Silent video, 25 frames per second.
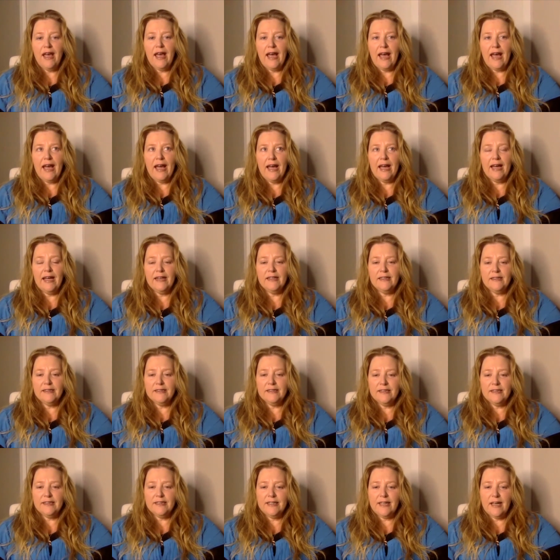and
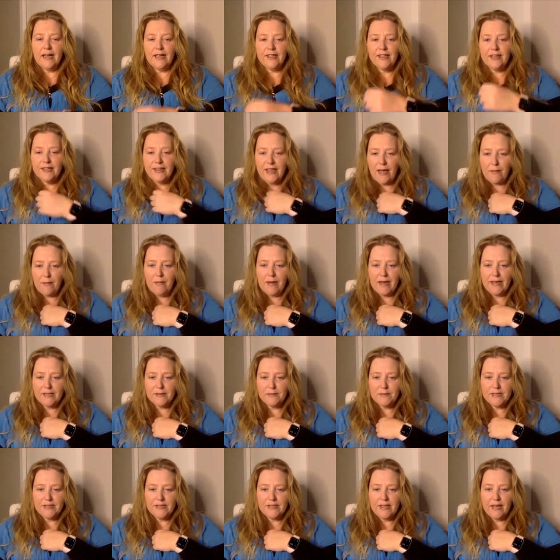i think that makes
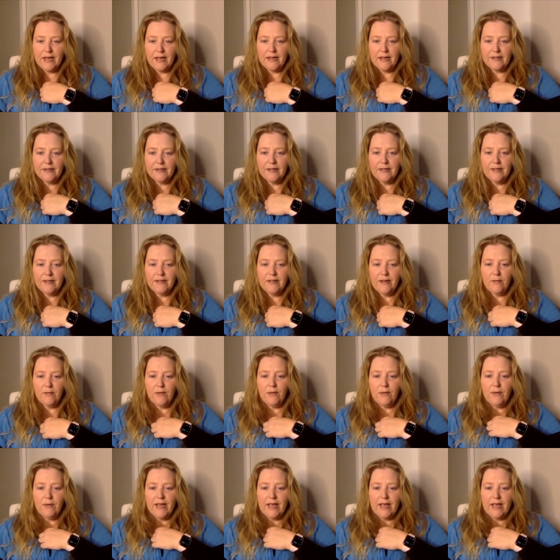me sad that when we yeah.